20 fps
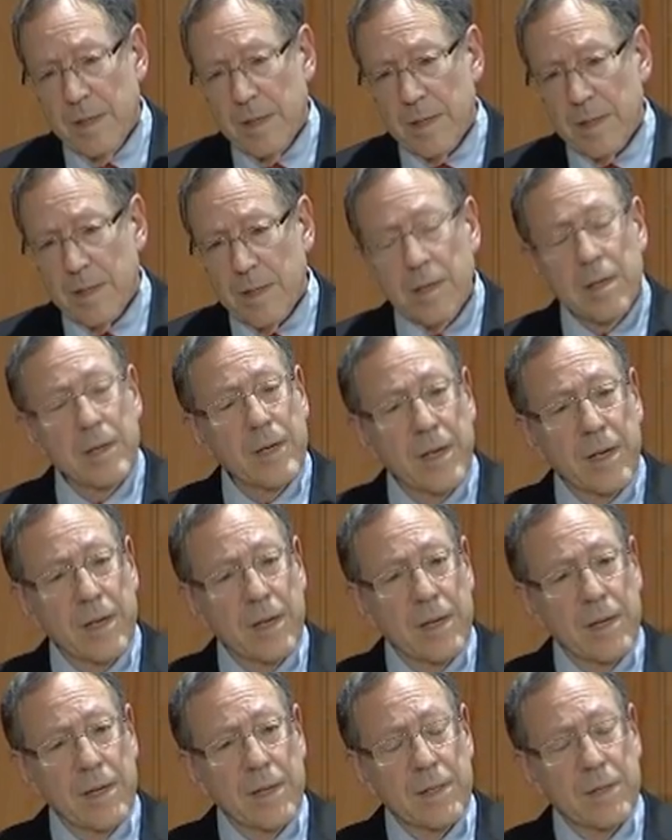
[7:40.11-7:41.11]
learning
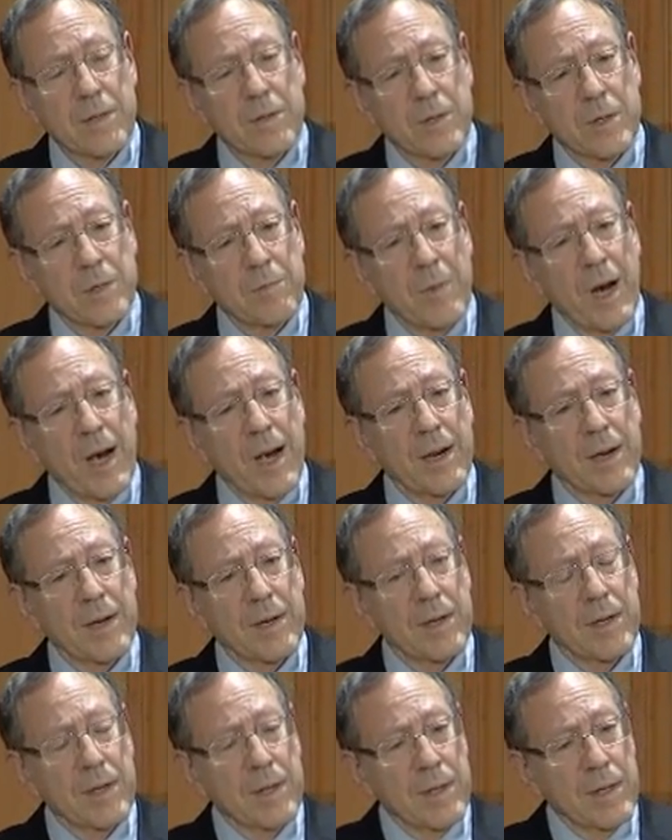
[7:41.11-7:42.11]
to admire